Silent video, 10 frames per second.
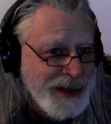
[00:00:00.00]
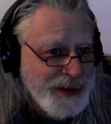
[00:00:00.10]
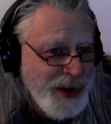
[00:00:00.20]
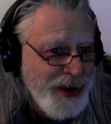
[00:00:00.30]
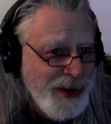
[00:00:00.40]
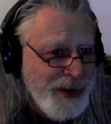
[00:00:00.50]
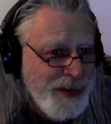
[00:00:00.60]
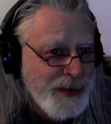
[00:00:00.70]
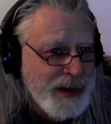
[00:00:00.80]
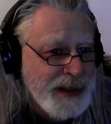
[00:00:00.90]

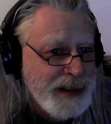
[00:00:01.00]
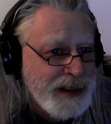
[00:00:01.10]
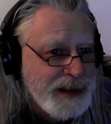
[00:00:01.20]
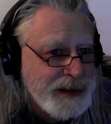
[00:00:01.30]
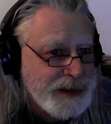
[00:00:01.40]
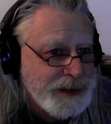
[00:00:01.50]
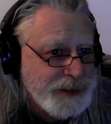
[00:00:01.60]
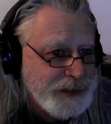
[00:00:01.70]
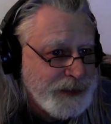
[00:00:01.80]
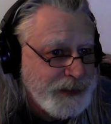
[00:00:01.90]
No!
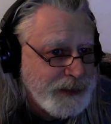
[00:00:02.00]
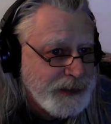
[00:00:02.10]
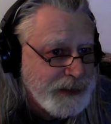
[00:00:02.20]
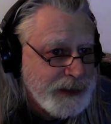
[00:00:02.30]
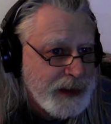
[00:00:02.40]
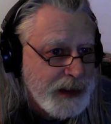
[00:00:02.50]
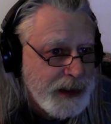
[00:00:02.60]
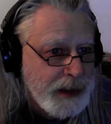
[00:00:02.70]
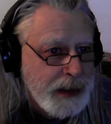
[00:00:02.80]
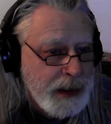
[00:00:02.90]

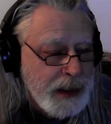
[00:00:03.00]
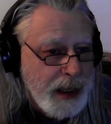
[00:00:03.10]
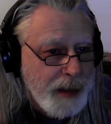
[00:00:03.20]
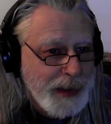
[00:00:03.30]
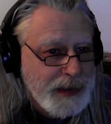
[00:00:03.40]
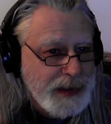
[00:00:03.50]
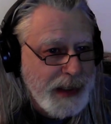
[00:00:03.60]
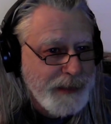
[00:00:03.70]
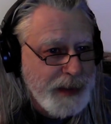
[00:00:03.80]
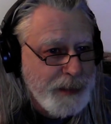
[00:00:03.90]
About
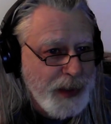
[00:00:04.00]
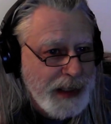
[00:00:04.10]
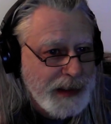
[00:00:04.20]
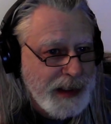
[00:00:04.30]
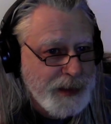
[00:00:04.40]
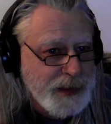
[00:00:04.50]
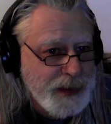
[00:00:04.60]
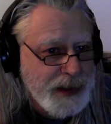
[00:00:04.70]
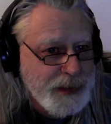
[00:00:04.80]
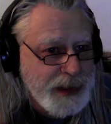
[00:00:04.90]
70 black
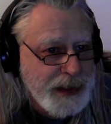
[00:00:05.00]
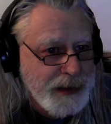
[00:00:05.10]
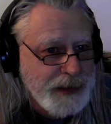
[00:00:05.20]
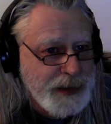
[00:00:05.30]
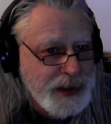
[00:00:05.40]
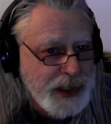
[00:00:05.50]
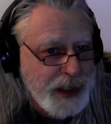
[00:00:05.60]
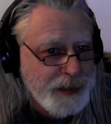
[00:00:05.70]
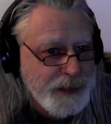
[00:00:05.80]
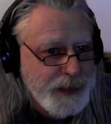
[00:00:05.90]
demonstrators were killed in
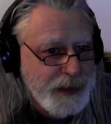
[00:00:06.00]
Sharpsville.